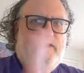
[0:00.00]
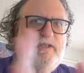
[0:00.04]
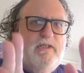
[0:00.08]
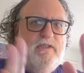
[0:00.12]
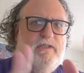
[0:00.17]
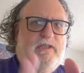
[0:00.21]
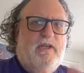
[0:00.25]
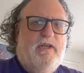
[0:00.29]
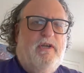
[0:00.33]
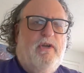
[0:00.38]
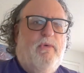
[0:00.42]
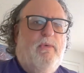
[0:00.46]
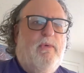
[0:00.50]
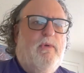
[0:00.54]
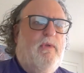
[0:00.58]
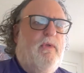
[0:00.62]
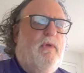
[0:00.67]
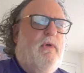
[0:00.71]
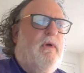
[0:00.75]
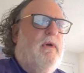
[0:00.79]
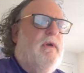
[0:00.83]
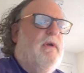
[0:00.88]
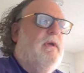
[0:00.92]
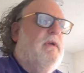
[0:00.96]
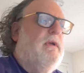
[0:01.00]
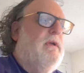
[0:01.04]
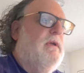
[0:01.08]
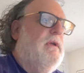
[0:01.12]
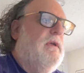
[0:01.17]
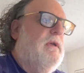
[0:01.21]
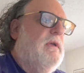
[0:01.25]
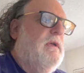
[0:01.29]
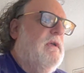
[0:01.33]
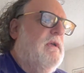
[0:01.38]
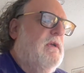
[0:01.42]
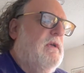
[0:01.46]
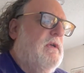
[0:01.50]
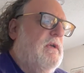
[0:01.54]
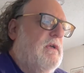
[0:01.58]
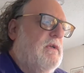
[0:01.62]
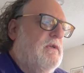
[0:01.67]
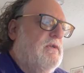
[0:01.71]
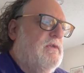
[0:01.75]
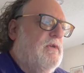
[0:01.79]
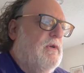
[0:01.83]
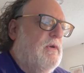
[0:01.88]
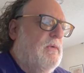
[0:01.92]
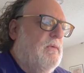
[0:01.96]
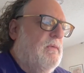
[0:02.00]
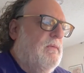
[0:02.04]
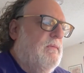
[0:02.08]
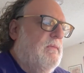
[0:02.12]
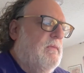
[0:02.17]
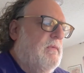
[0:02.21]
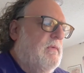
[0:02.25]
as I go along. So,